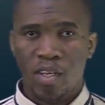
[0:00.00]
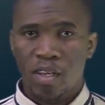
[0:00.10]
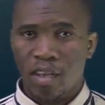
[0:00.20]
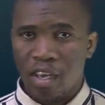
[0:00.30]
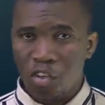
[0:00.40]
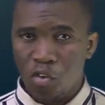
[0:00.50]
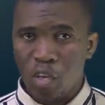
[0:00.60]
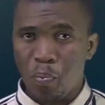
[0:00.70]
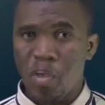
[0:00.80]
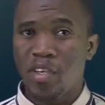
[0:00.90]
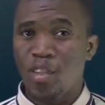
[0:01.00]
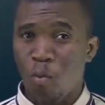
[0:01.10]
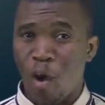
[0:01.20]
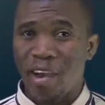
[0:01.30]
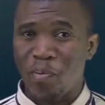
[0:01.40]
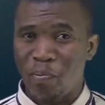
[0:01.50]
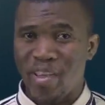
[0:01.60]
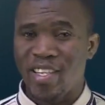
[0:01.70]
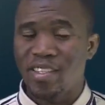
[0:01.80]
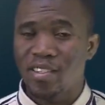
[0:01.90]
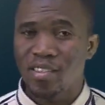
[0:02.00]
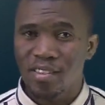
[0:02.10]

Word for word: Can you repeat the word, please?